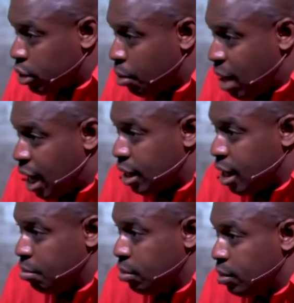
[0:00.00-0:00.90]
about
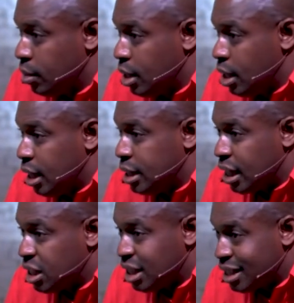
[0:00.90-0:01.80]
them is
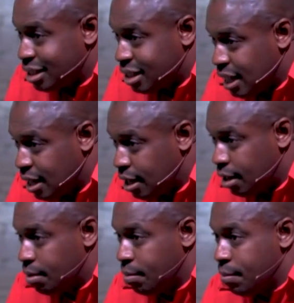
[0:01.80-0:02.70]
actually sincere
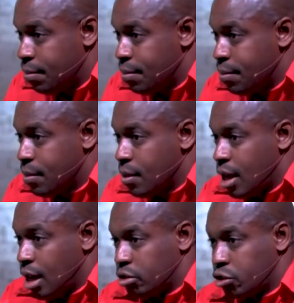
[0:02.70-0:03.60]

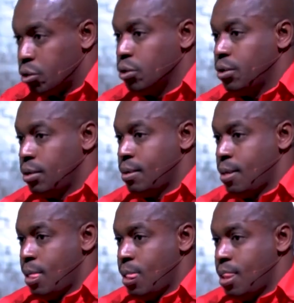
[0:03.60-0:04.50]
and true.
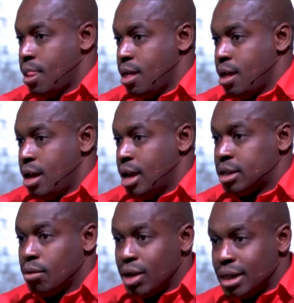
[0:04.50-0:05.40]
And
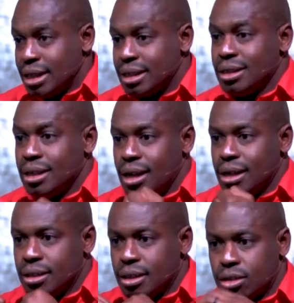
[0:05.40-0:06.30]
so what does
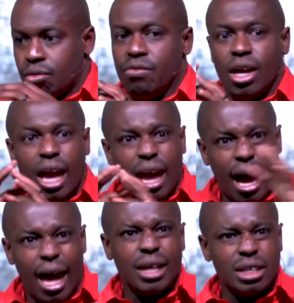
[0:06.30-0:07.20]
this reveal? It
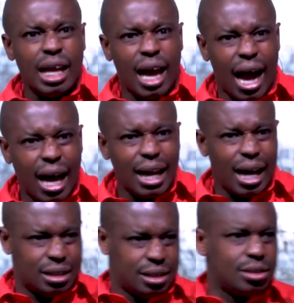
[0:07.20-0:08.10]
actually
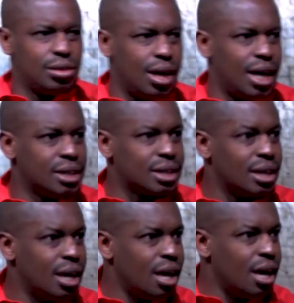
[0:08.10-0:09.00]
highlights to us
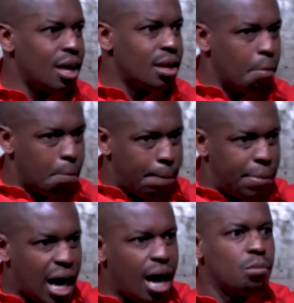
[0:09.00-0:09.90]
the
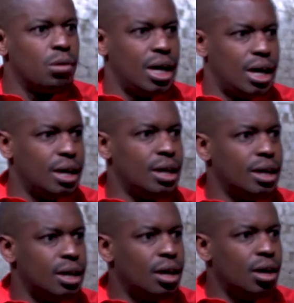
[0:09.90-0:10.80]
power
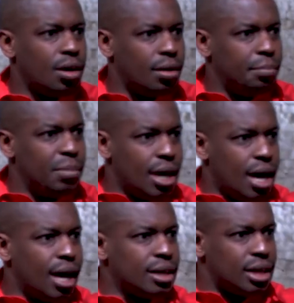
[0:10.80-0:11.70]
of
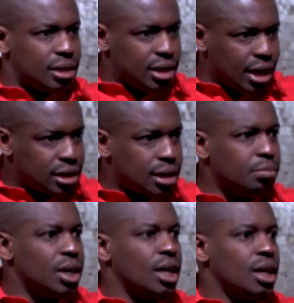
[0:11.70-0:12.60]
beyond the
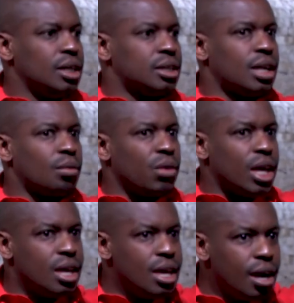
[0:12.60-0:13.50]
testimonies that we
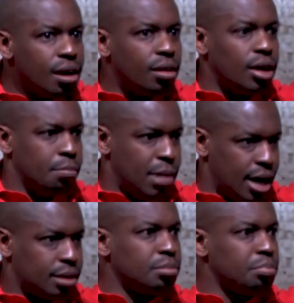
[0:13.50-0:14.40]
hear
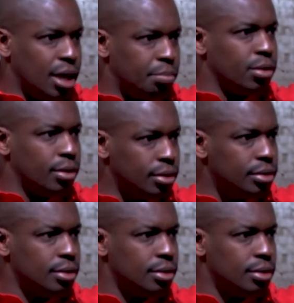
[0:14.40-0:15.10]
about people.